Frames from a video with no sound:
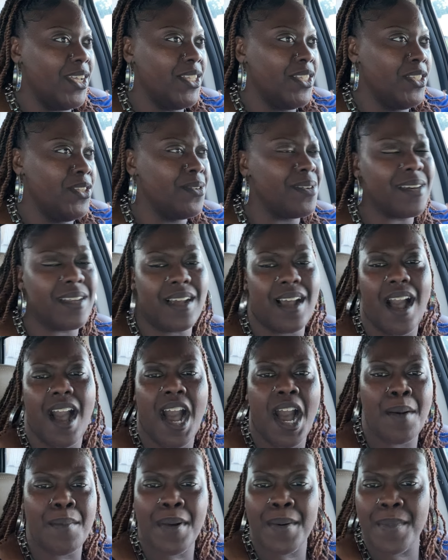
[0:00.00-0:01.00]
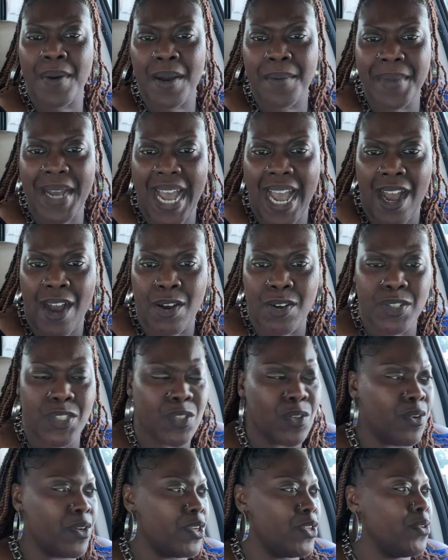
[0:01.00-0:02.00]
You could have called my mama house
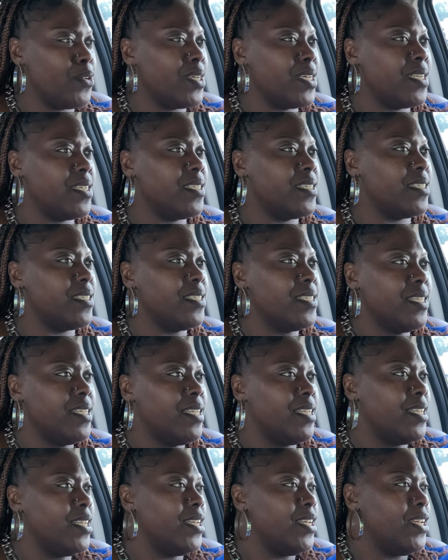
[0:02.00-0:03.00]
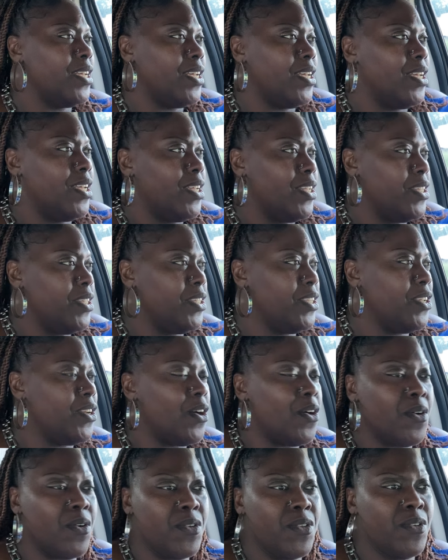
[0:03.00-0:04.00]
or you could have you
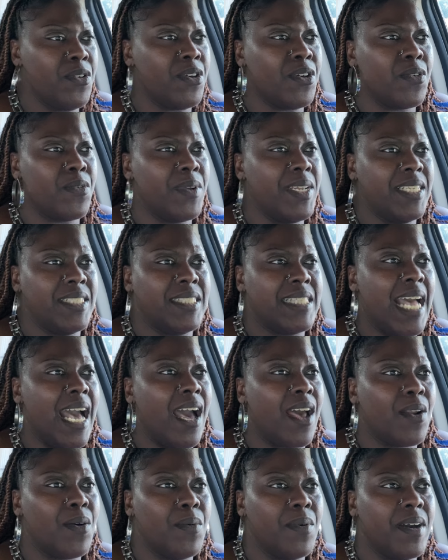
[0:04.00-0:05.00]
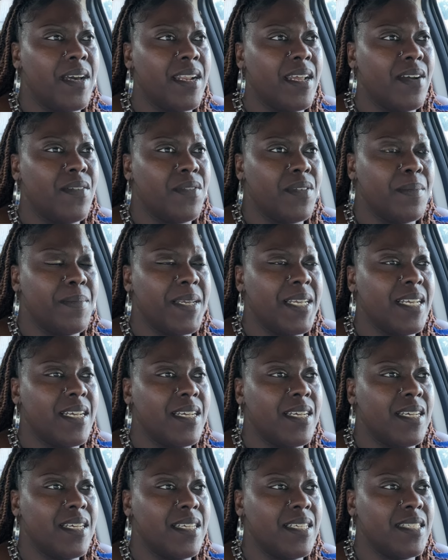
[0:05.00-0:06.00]
know, you could have reached out or whatever
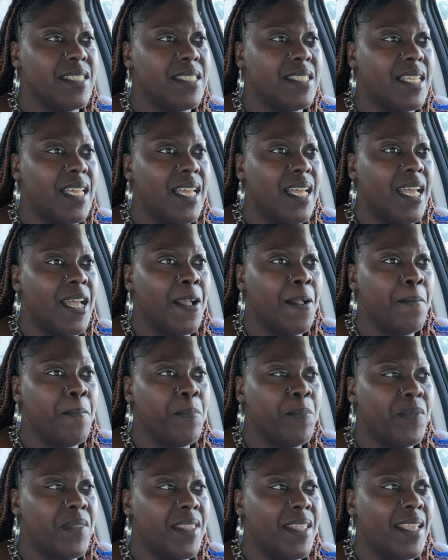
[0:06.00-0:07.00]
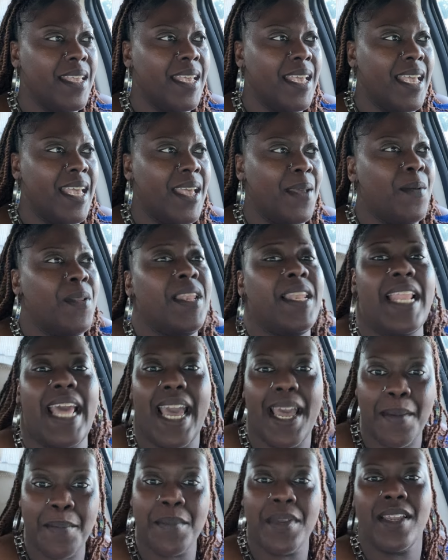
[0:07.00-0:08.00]
because
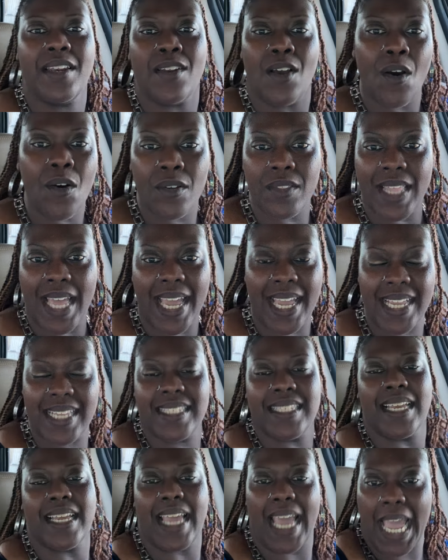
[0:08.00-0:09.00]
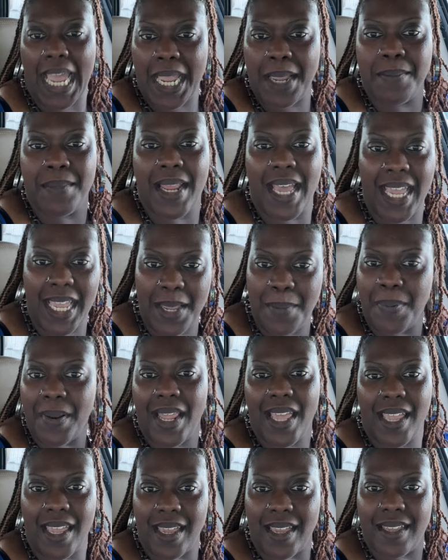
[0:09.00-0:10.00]
letting me know that it's a game that he
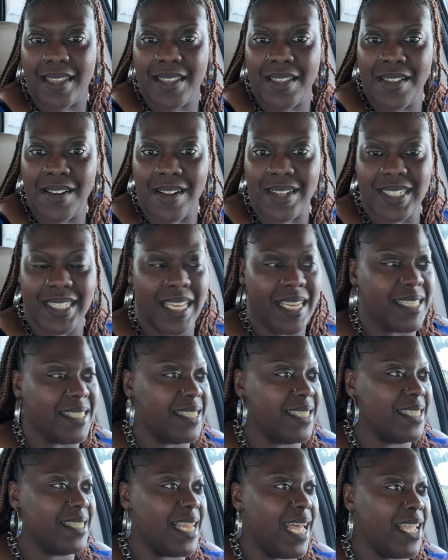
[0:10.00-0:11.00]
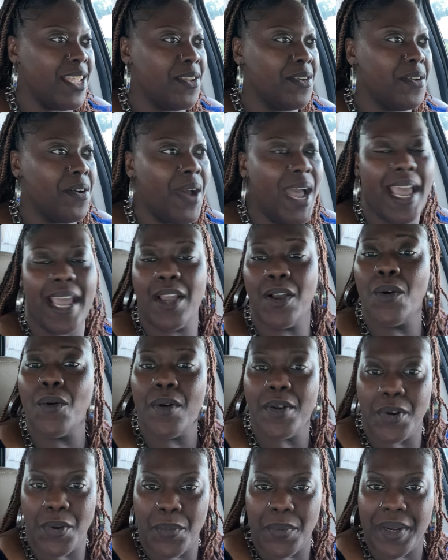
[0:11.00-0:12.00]
playing. You know what I'm saying? Because he's like, you know, I ain't
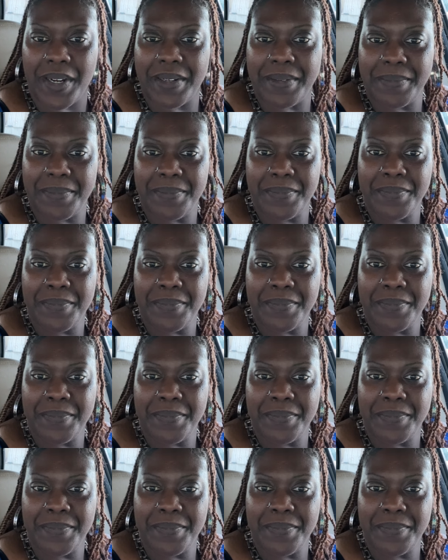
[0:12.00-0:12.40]
going nowhere.